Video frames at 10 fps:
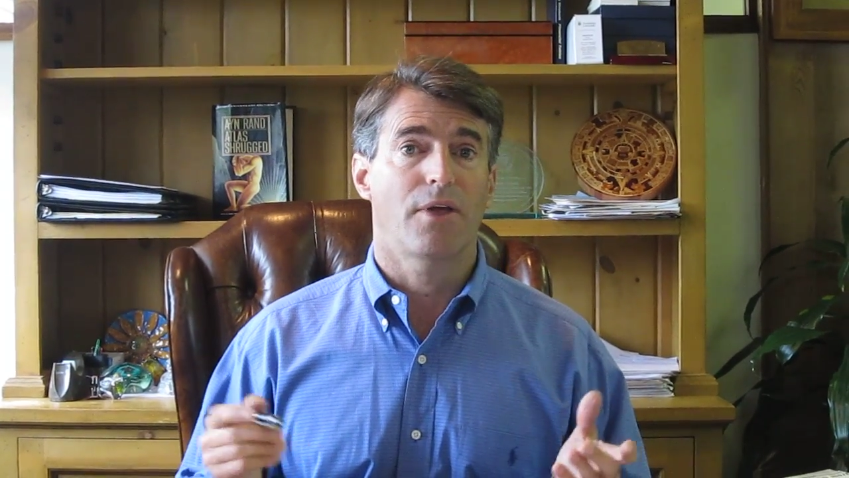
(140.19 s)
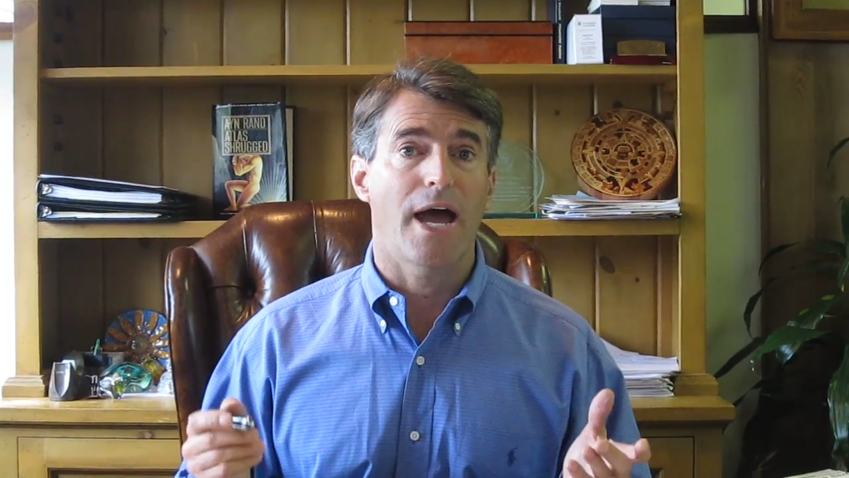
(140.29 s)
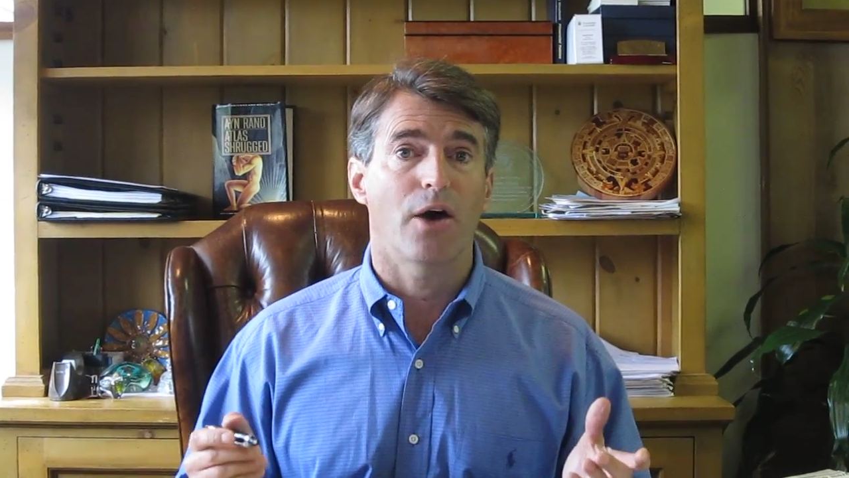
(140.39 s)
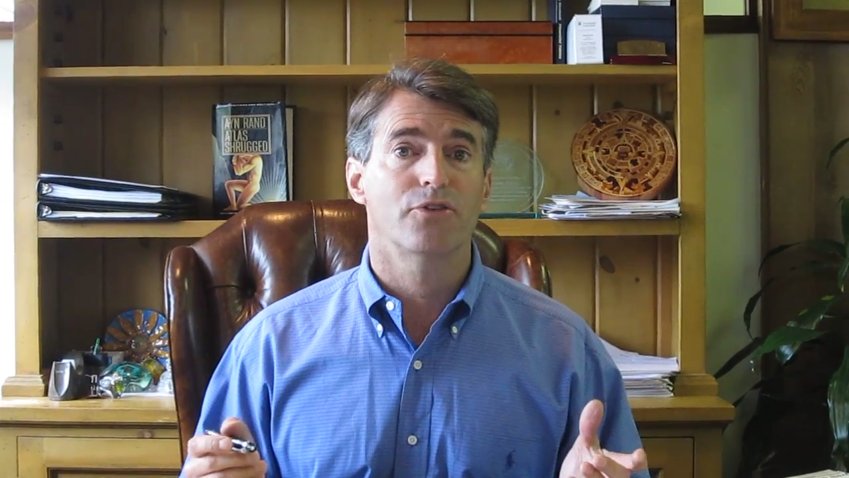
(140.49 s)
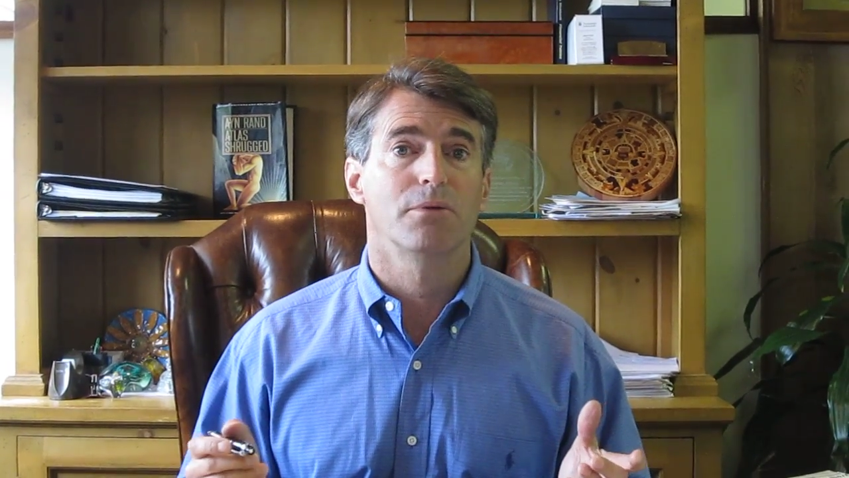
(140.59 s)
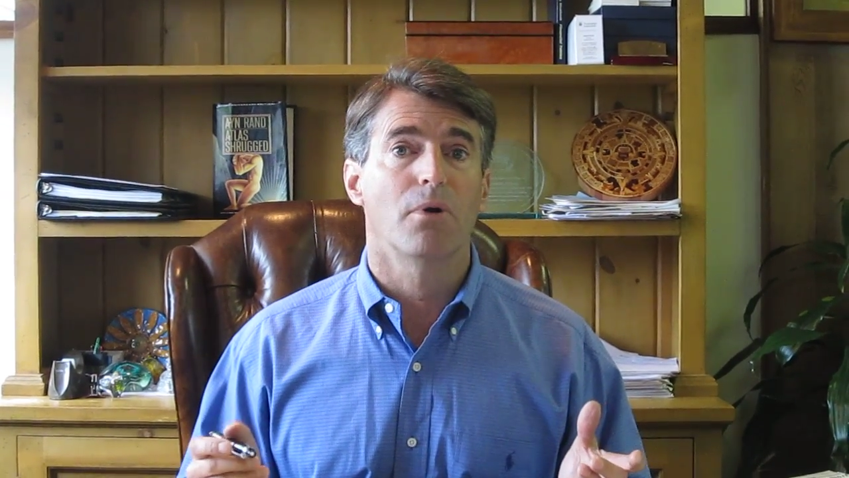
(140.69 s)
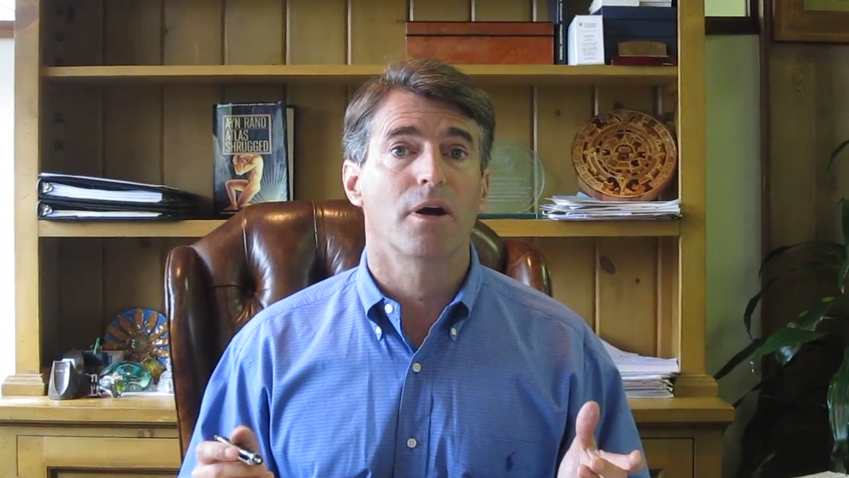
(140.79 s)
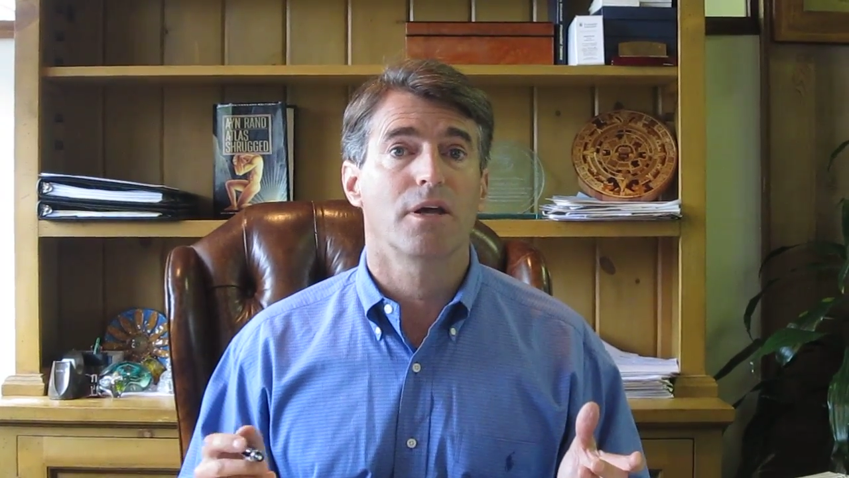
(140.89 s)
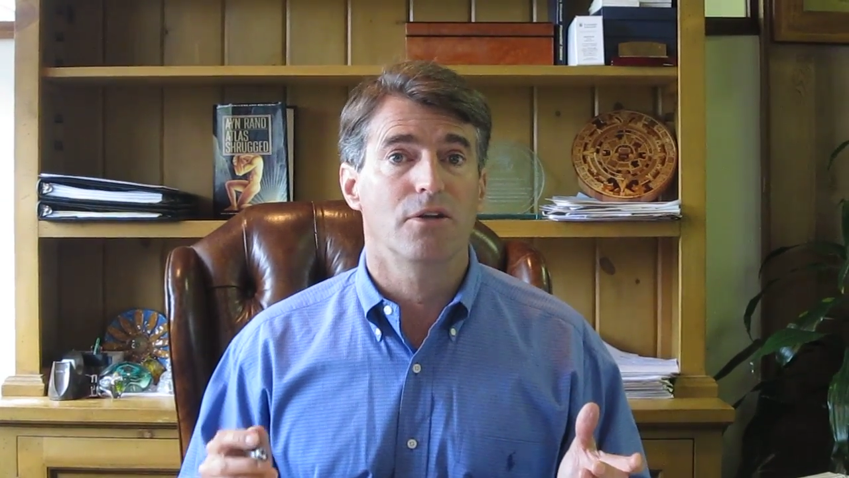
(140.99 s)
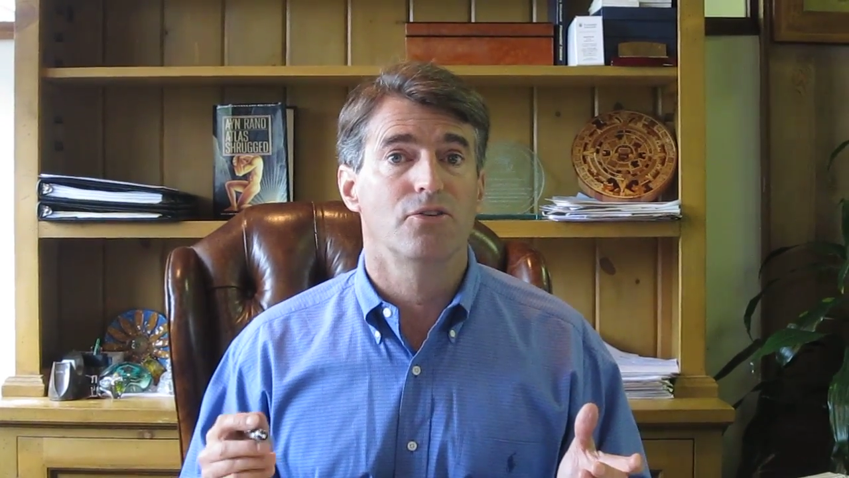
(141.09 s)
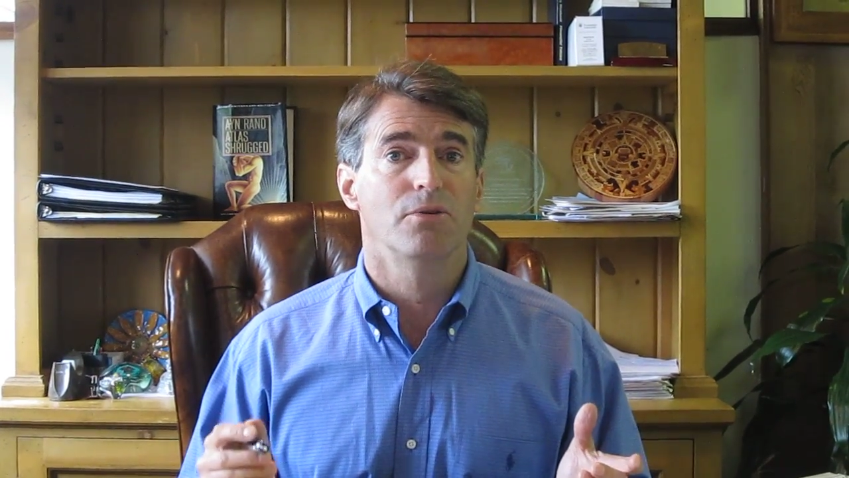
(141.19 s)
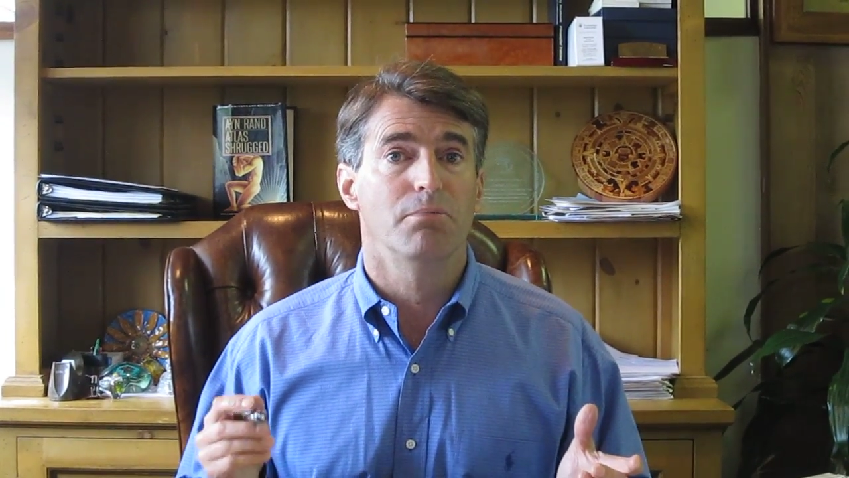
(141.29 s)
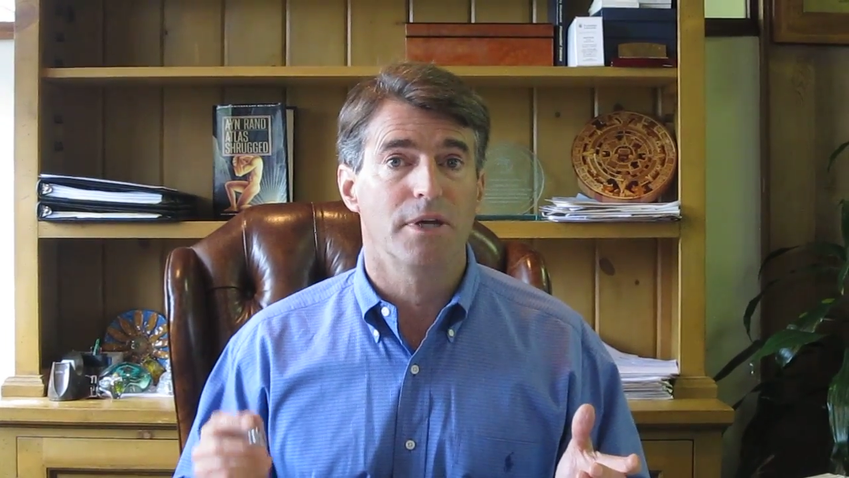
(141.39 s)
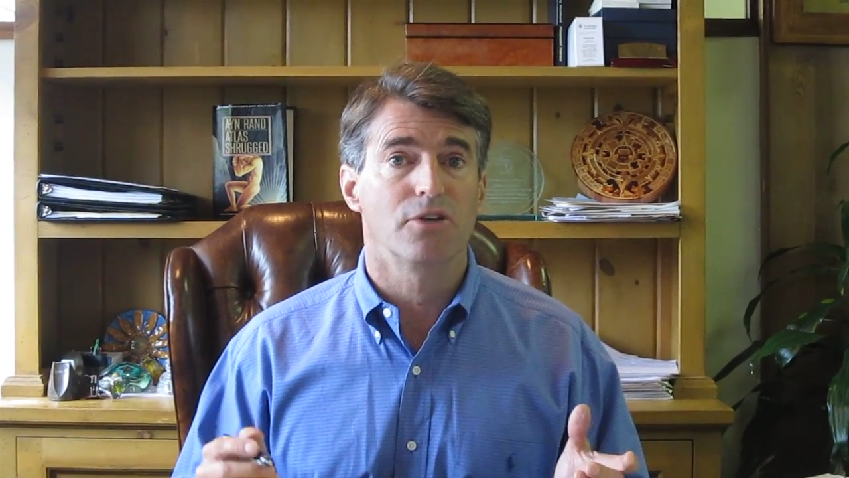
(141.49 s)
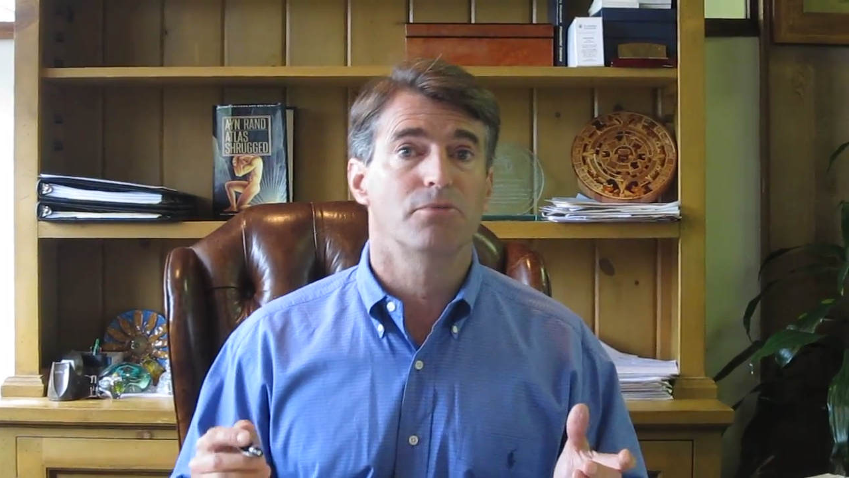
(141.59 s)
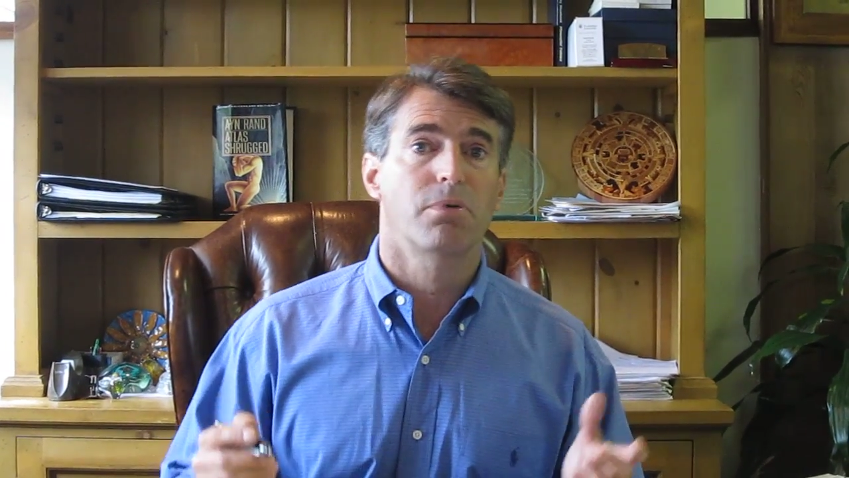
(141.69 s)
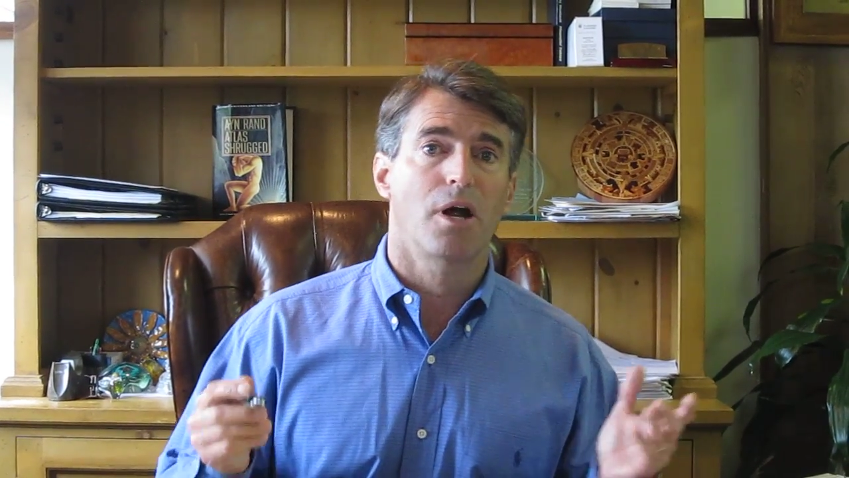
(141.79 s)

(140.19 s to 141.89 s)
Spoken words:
the housing market is the biggest